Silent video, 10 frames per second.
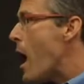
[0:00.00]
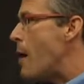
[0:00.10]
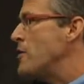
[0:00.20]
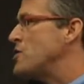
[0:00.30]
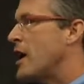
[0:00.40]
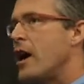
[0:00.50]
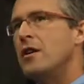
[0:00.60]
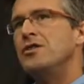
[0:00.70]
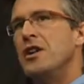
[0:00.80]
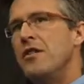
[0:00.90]
how much
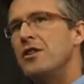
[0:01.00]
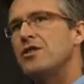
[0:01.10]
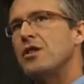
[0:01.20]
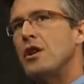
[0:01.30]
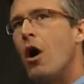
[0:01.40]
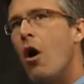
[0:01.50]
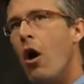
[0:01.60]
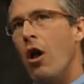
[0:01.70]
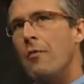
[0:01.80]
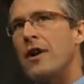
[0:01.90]
energy this can
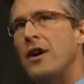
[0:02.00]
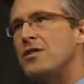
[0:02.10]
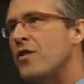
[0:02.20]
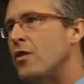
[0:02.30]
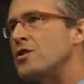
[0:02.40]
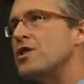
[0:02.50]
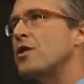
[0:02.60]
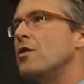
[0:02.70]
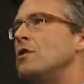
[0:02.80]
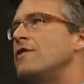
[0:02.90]
hold, because of course the
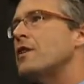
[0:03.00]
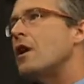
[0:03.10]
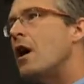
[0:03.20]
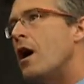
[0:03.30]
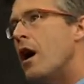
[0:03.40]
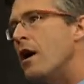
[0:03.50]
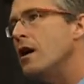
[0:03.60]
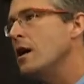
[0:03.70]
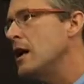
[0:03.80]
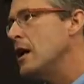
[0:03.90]
goal of the
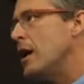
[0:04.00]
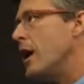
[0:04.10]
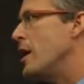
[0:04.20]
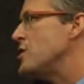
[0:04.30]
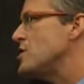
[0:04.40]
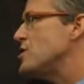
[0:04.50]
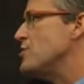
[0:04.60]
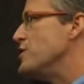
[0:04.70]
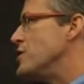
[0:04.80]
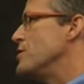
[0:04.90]
car is to
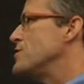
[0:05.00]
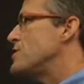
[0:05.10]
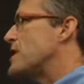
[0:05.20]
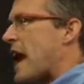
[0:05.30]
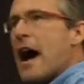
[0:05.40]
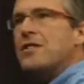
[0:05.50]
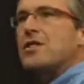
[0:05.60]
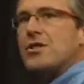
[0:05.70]
reduce gas